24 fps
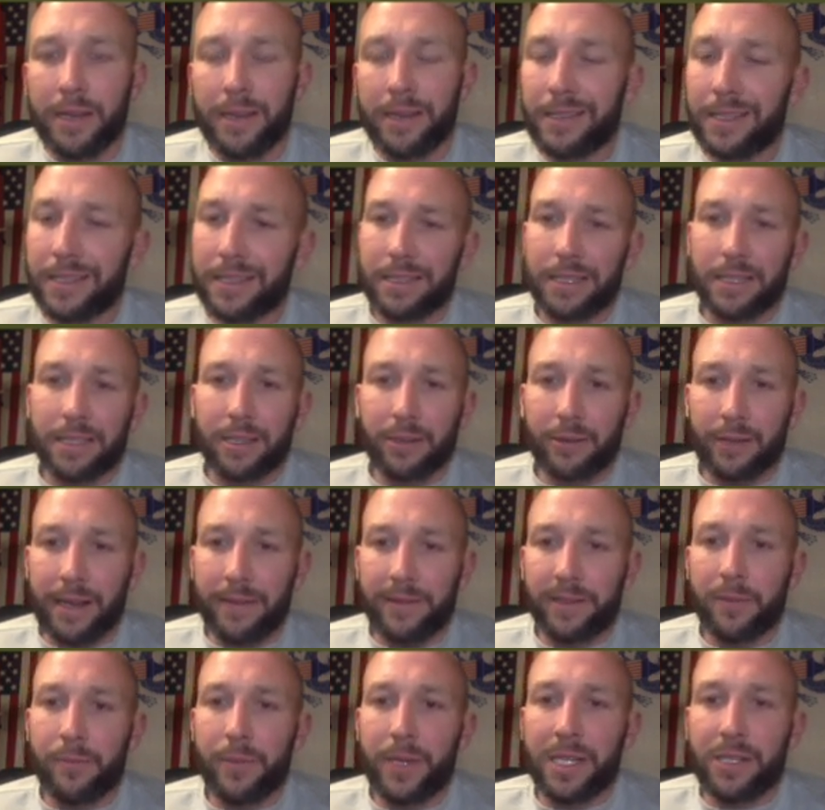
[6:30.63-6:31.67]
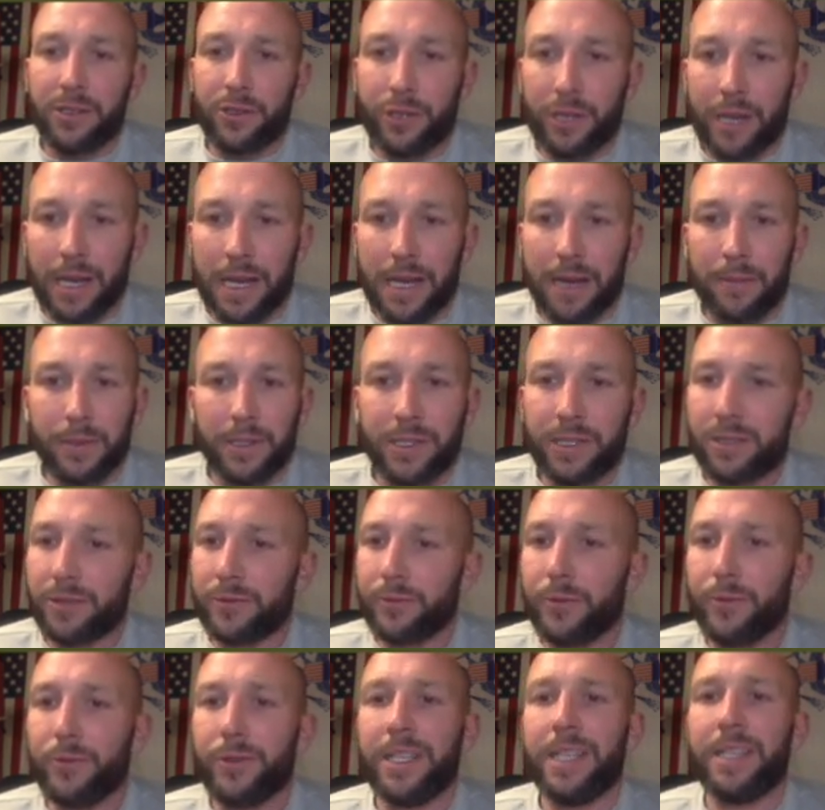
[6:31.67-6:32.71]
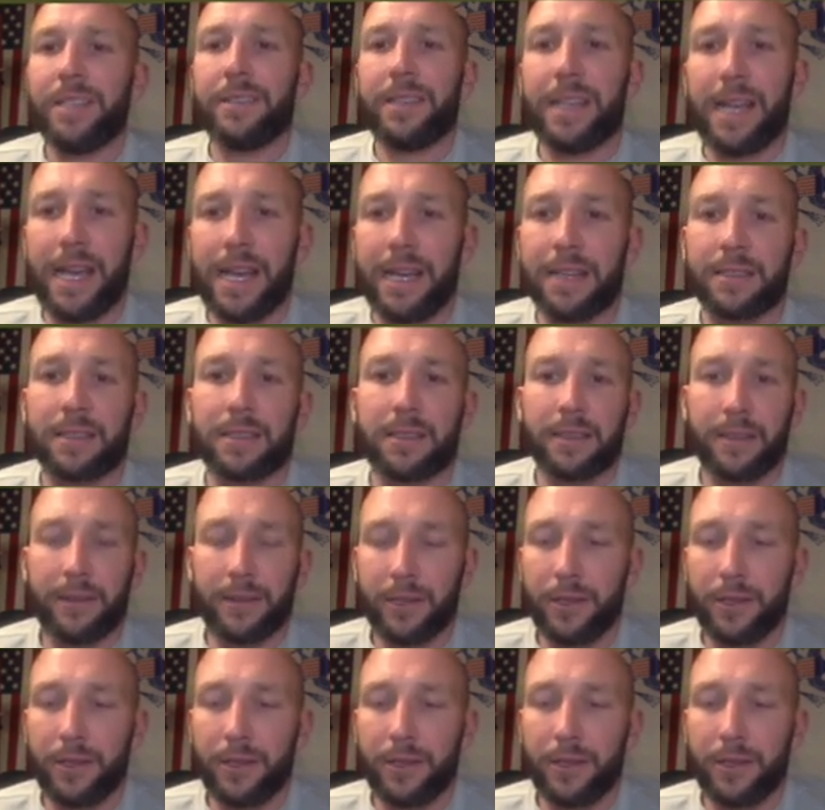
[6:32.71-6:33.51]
It doesn't necessarily have to be a job, but just routine tasks.